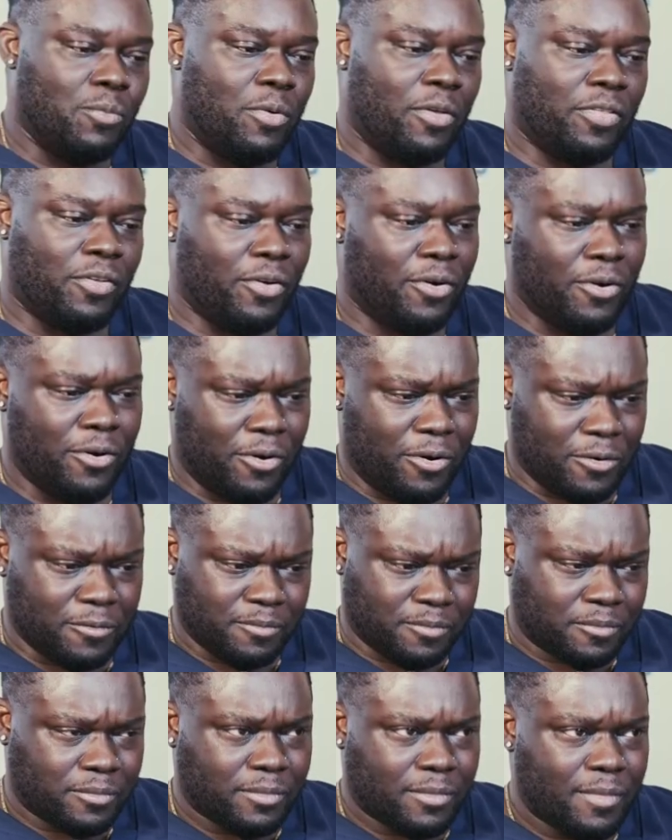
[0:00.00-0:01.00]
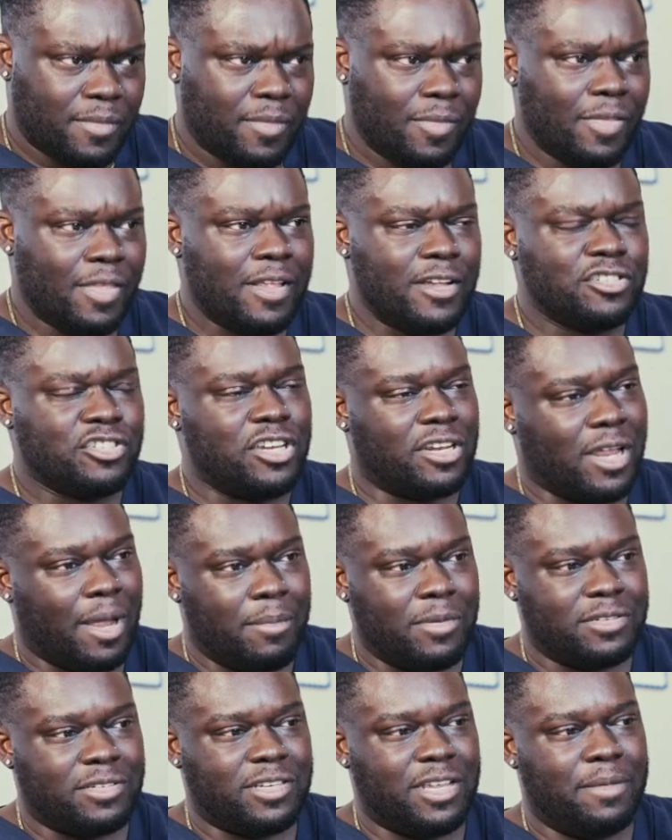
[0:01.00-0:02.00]
With her, she'd
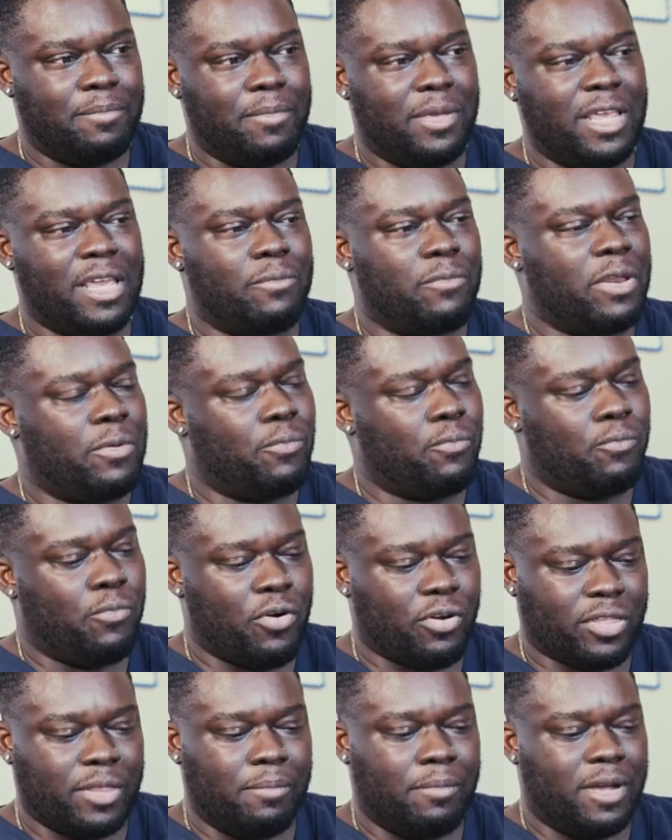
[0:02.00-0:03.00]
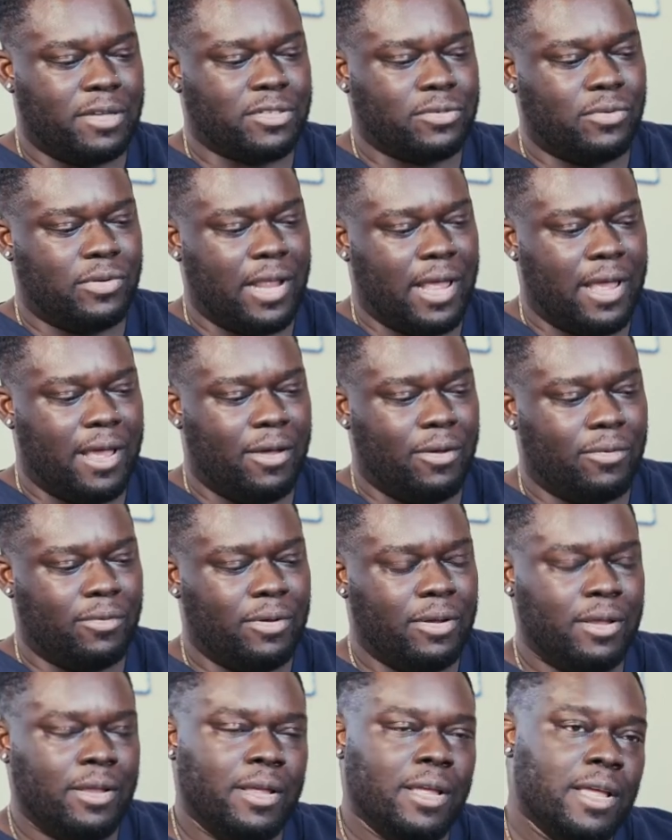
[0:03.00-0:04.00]
come and see me and we work the muscle
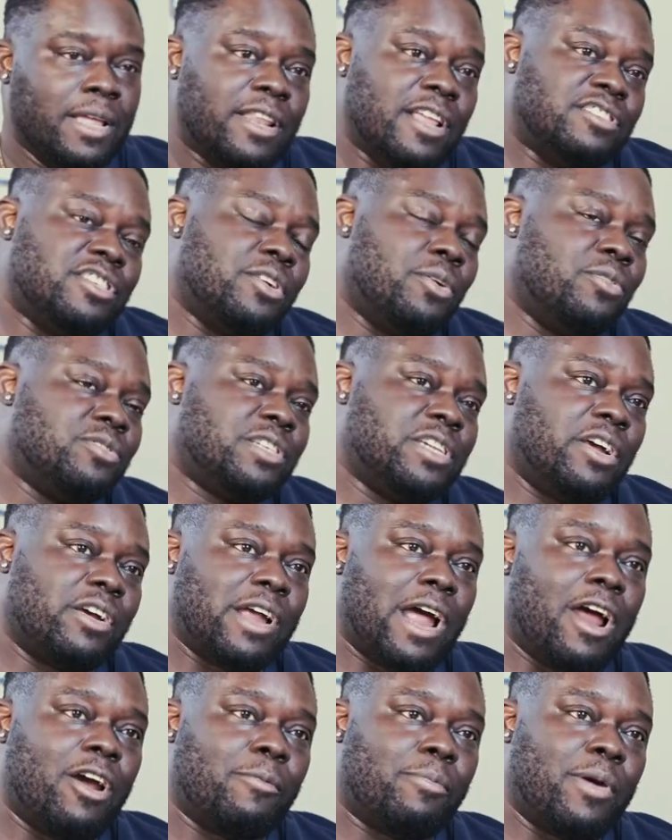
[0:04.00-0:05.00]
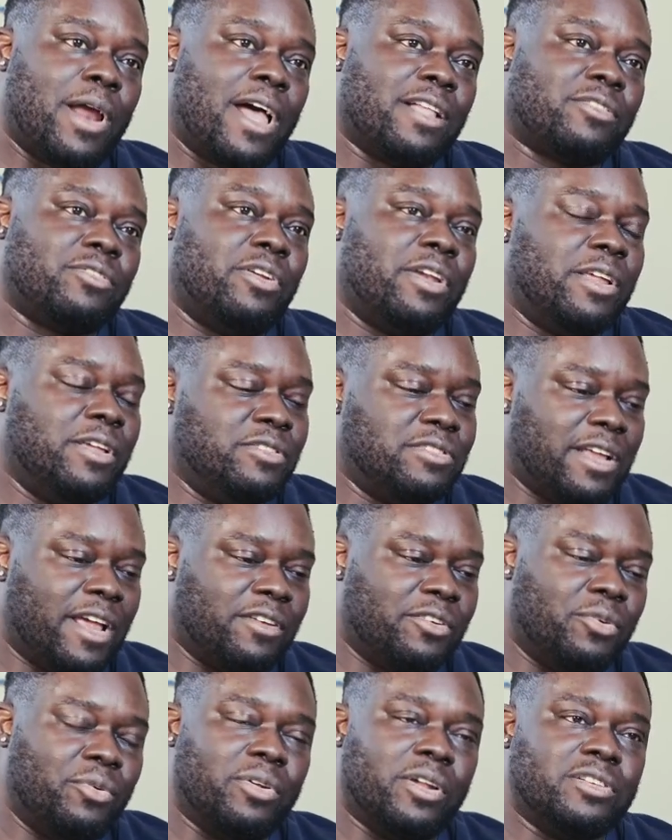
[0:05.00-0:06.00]
down, then she'd go see her chiropractor and he's
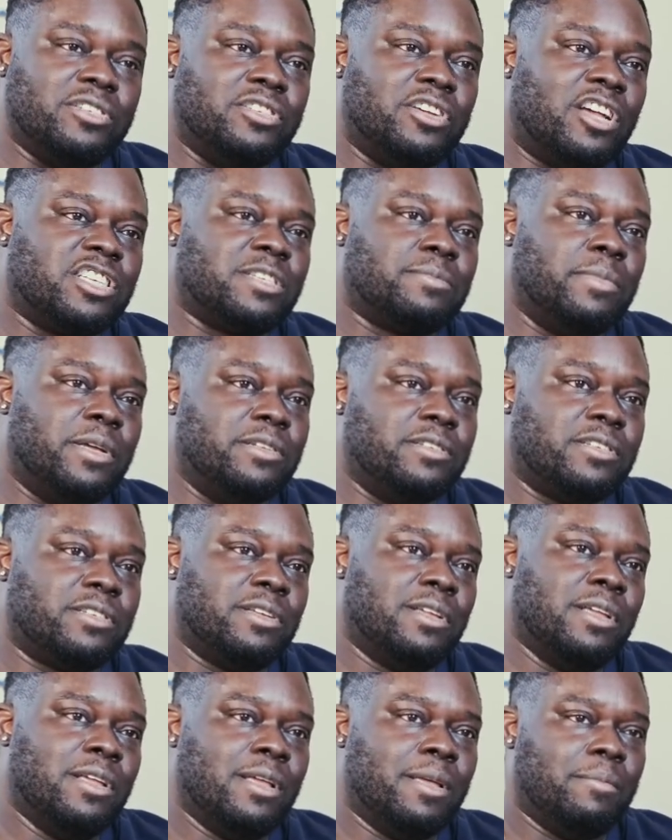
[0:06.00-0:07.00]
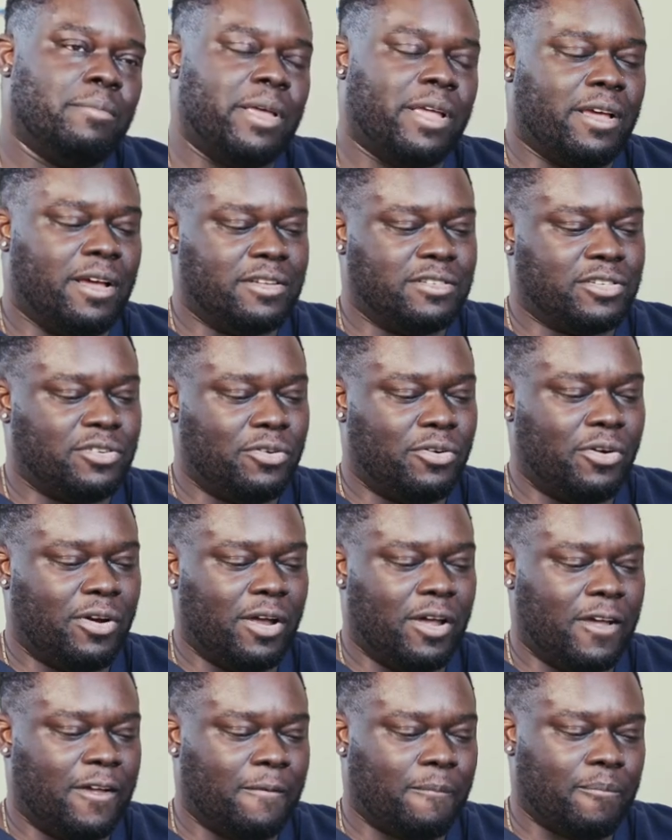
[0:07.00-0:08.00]
like doing adjustments because
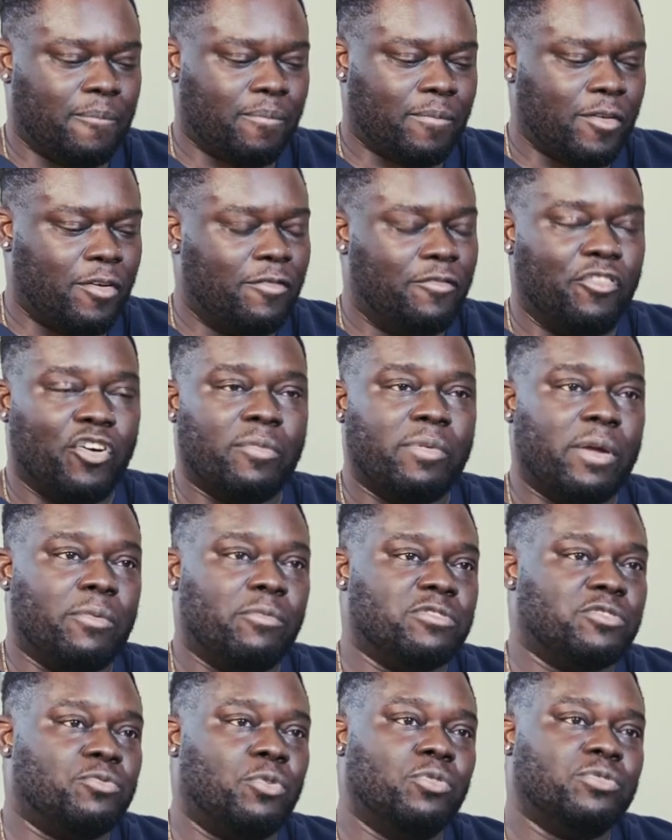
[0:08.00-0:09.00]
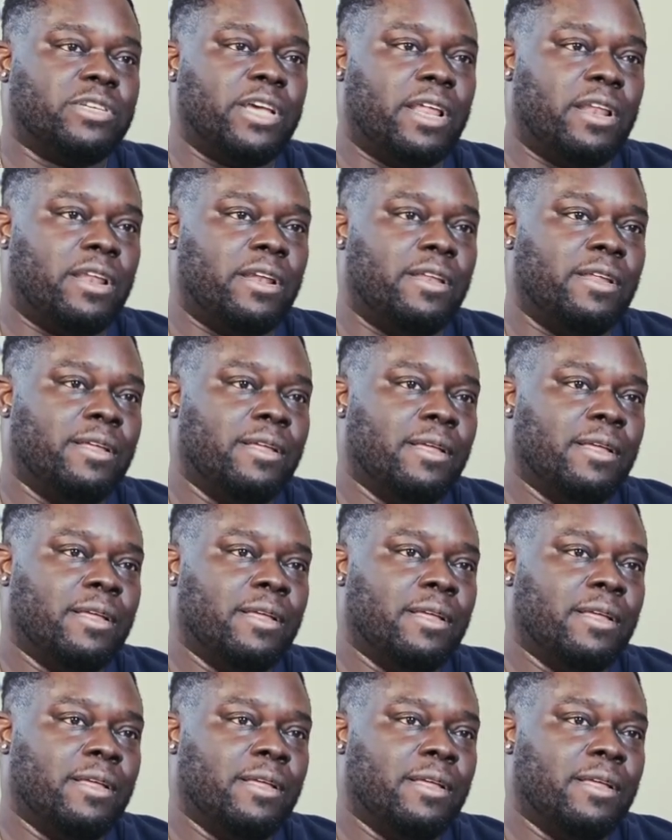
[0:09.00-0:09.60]
her vertebrae was rotated.